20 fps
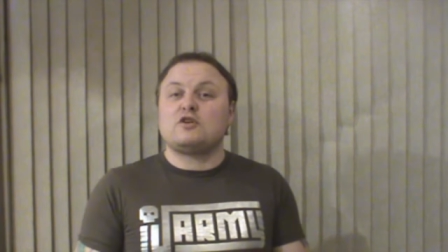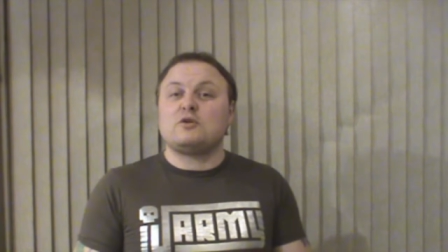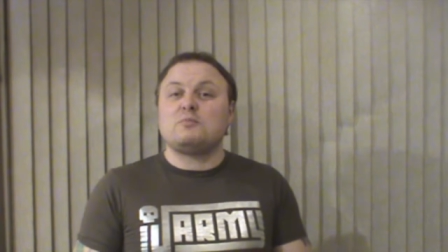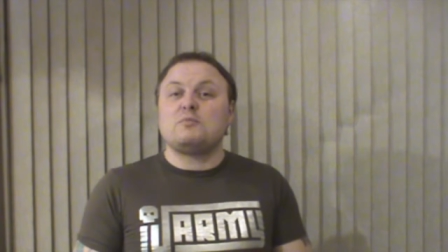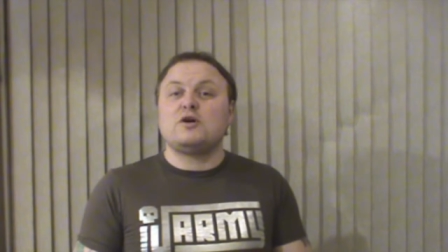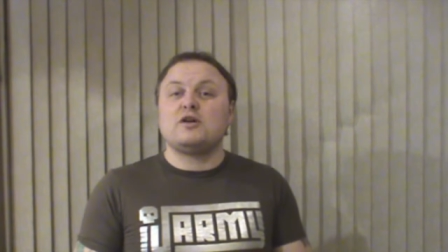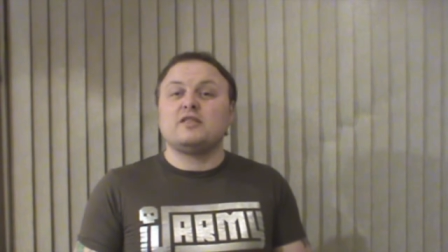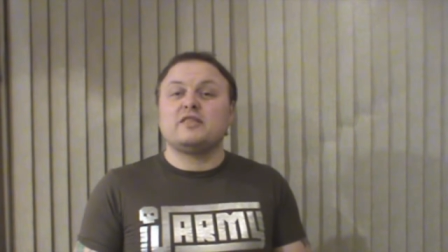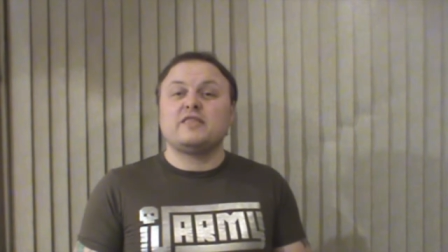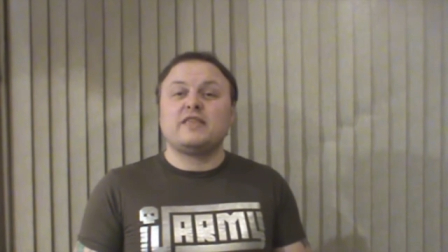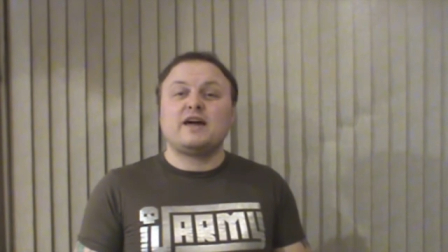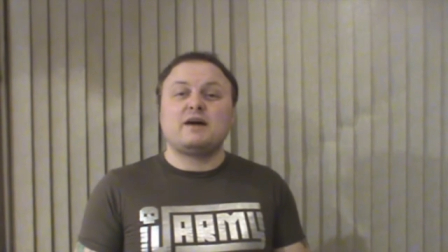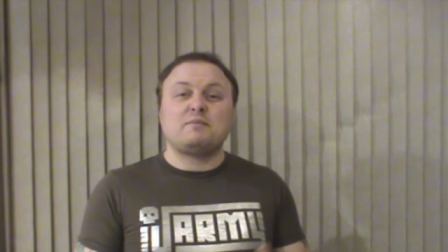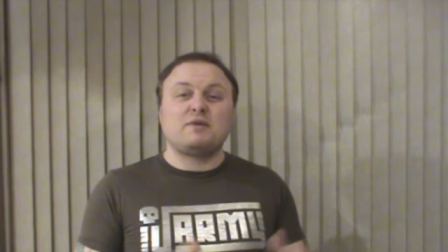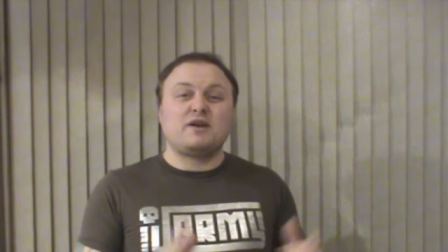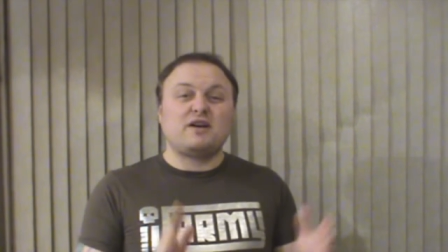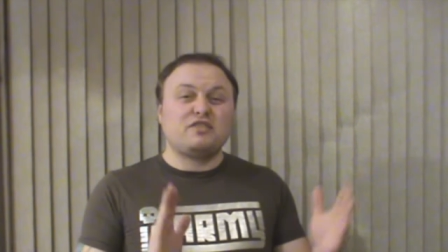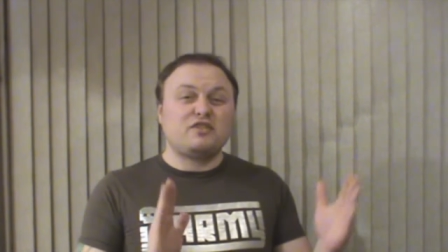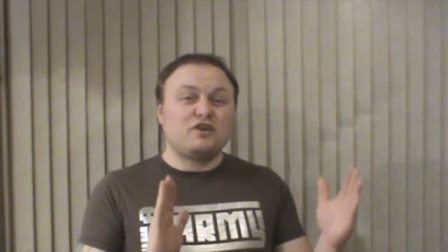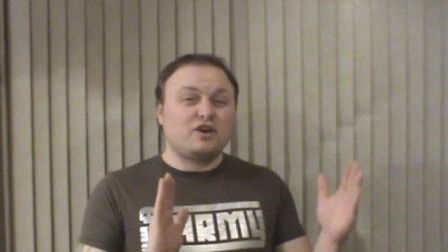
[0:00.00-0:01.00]
I've got more than that,
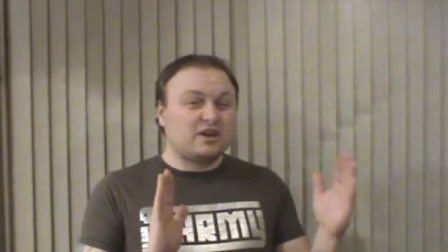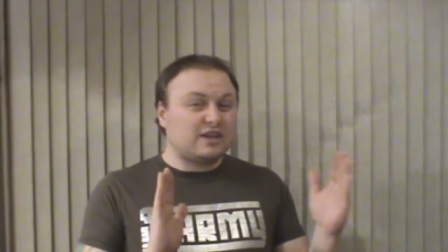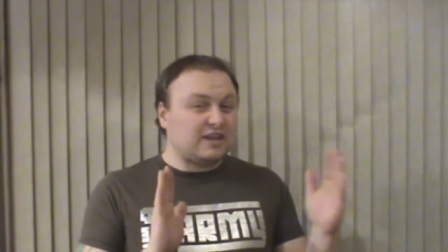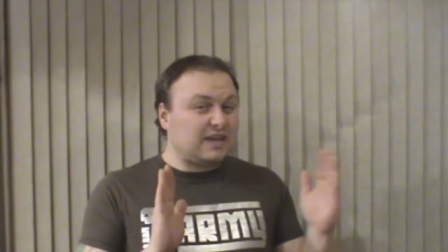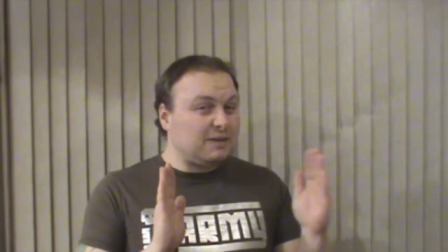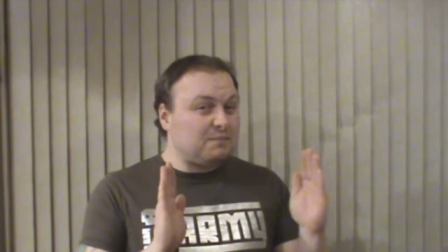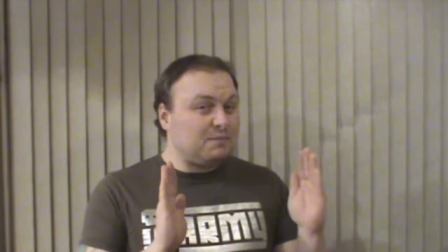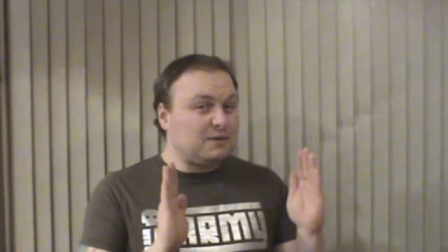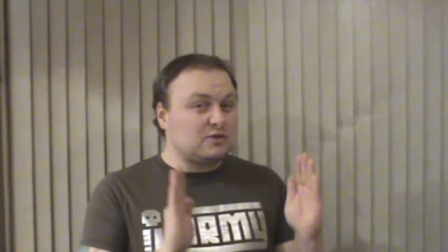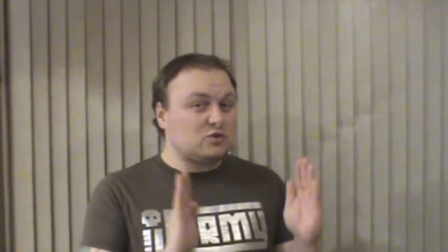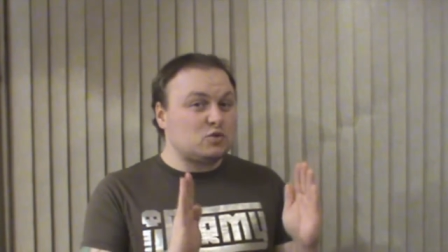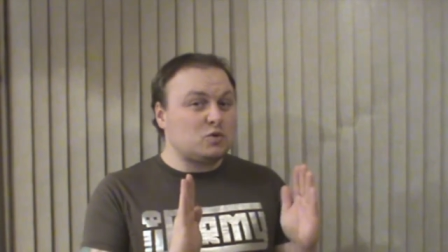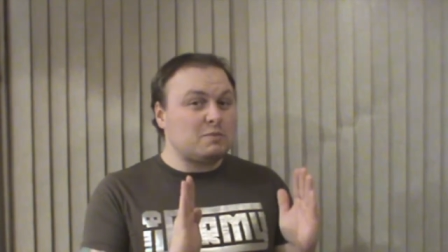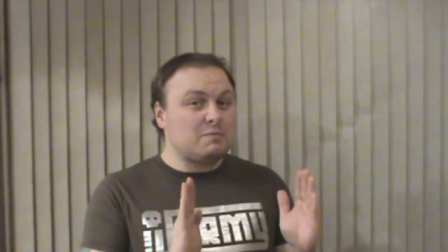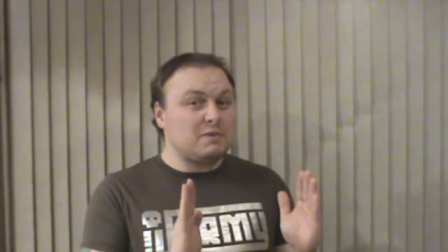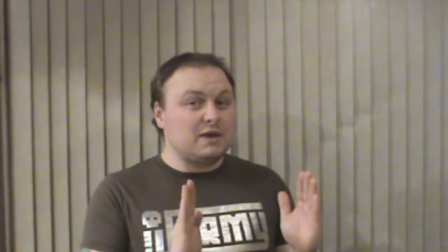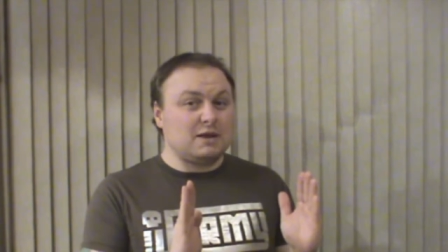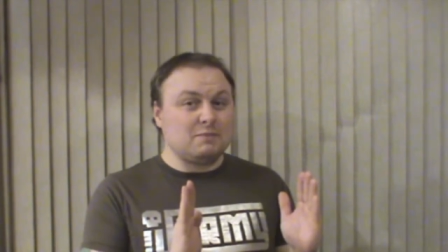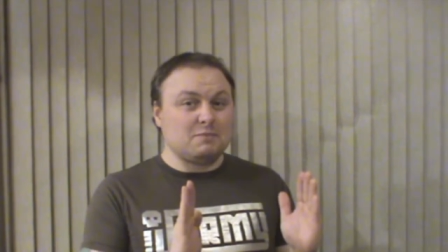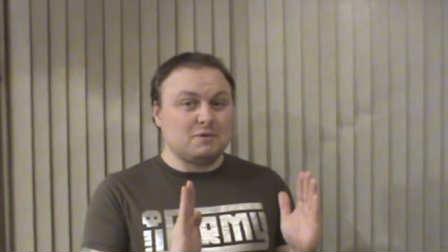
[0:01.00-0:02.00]
but I thought I'd keep it to a
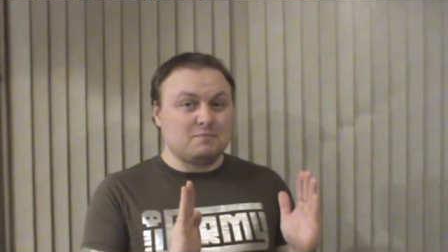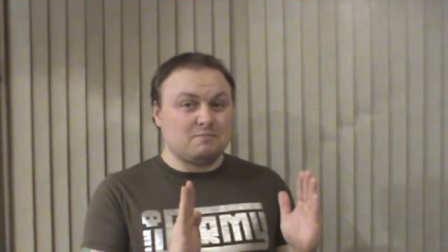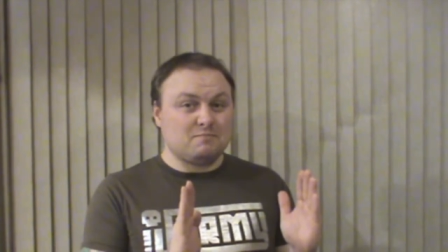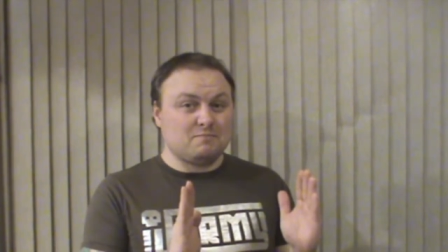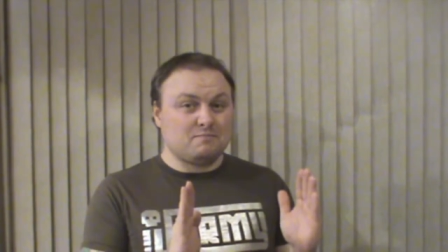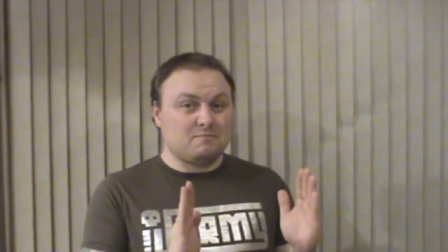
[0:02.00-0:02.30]
minimum.